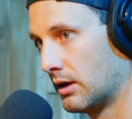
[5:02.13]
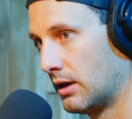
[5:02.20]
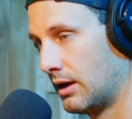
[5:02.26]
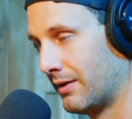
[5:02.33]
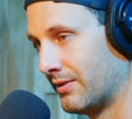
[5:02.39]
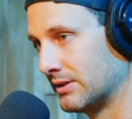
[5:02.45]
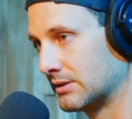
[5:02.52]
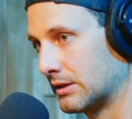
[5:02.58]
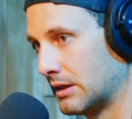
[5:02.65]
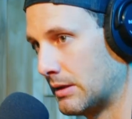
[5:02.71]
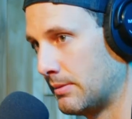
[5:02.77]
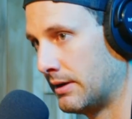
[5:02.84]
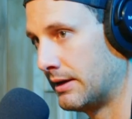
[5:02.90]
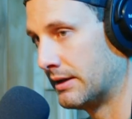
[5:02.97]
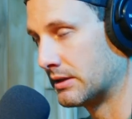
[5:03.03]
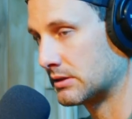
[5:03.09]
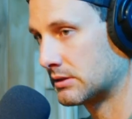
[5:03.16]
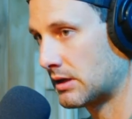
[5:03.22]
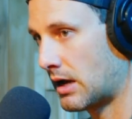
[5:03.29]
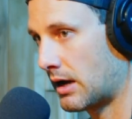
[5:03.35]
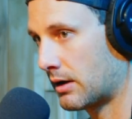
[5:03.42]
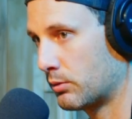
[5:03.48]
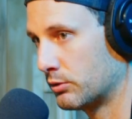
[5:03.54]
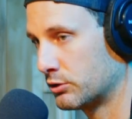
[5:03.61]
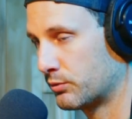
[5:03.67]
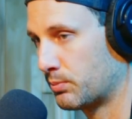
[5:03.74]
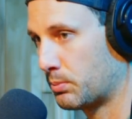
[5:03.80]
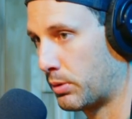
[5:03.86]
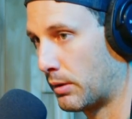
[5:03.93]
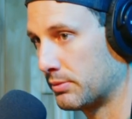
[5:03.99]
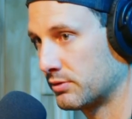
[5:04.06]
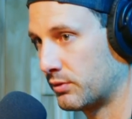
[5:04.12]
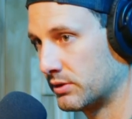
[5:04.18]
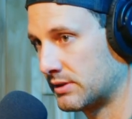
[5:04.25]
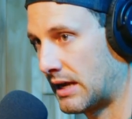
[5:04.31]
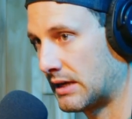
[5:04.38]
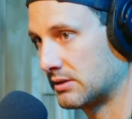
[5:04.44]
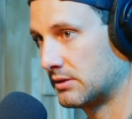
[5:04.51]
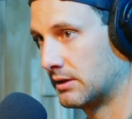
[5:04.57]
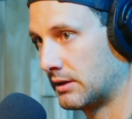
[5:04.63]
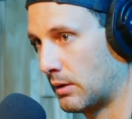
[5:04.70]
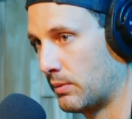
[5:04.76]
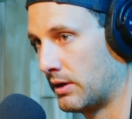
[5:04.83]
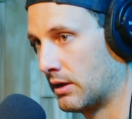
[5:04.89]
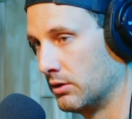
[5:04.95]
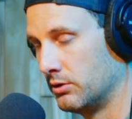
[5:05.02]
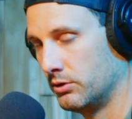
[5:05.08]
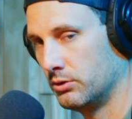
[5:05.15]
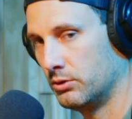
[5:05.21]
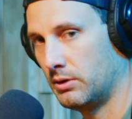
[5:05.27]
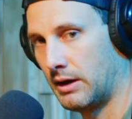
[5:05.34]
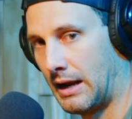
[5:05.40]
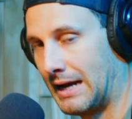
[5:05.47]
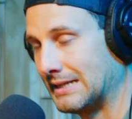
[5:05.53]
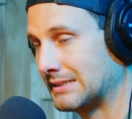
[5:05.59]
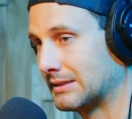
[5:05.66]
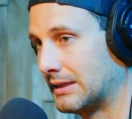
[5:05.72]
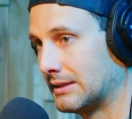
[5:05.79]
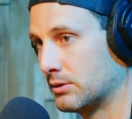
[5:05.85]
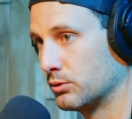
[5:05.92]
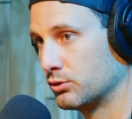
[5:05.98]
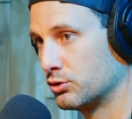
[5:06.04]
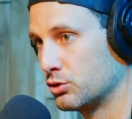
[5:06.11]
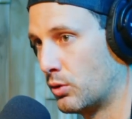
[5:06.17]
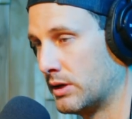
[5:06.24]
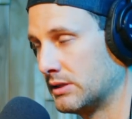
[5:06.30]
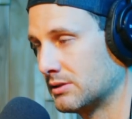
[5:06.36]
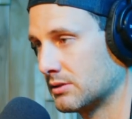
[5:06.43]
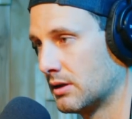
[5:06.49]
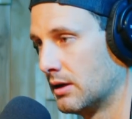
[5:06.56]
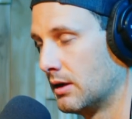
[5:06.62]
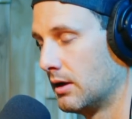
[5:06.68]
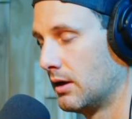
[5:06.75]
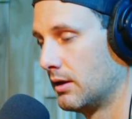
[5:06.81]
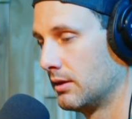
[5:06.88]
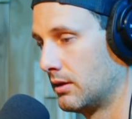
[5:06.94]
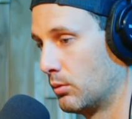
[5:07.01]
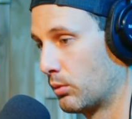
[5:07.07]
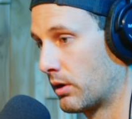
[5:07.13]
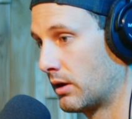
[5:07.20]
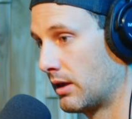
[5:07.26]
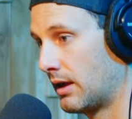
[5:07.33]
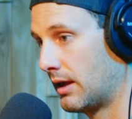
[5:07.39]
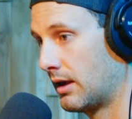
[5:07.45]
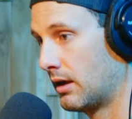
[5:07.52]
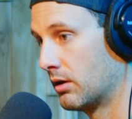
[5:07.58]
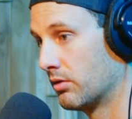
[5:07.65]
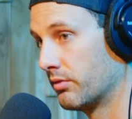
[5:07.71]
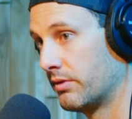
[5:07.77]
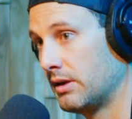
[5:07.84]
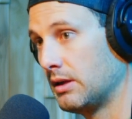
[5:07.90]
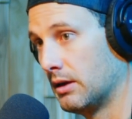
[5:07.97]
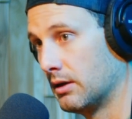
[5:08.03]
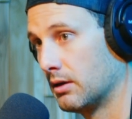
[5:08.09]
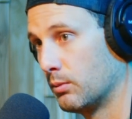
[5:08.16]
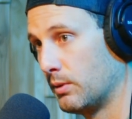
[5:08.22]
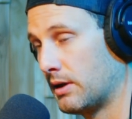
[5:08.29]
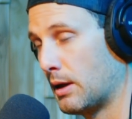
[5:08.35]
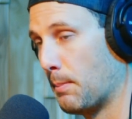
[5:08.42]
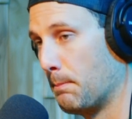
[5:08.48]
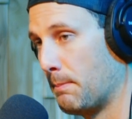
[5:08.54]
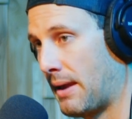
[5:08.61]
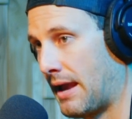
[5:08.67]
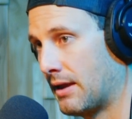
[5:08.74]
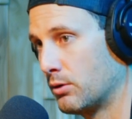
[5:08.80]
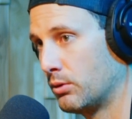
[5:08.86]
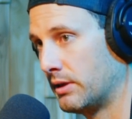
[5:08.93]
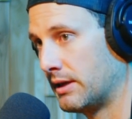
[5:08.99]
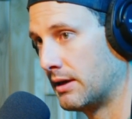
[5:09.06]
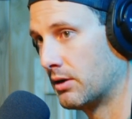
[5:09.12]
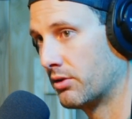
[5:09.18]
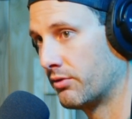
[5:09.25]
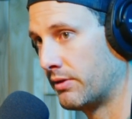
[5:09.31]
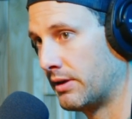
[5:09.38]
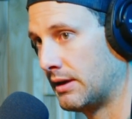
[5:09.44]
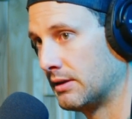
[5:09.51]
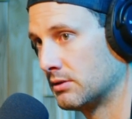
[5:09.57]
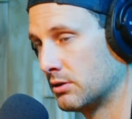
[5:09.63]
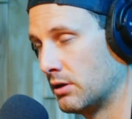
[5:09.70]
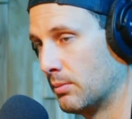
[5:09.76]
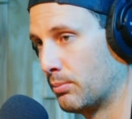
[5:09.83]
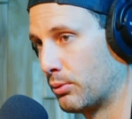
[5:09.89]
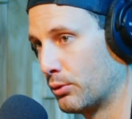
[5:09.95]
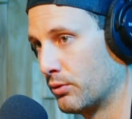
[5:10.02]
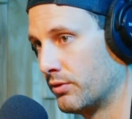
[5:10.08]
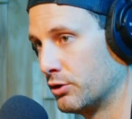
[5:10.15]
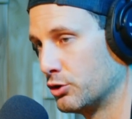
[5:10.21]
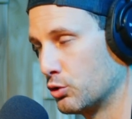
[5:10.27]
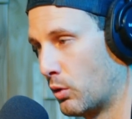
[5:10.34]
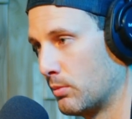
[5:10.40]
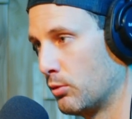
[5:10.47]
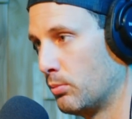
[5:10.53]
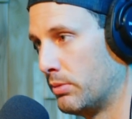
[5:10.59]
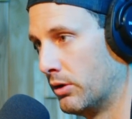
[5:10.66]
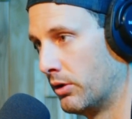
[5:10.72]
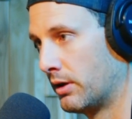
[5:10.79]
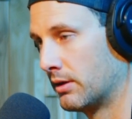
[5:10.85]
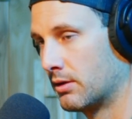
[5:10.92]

And if it's limited and stuck, which purposeful testing that we can do and isolate those joints, then we're going to intervene. We can manually intervene to improve the joint mobility at